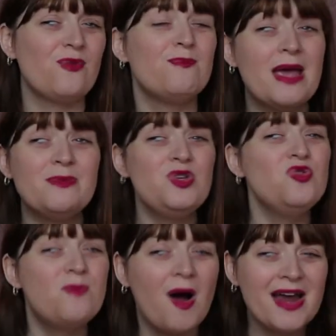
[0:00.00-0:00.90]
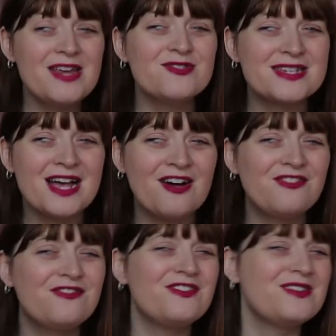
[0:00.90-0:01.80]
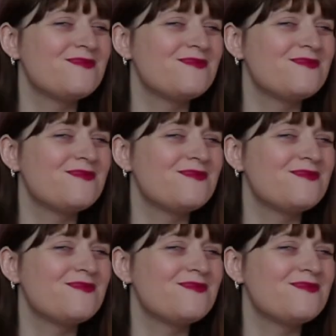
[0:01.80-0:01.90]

Maybe you buy yourself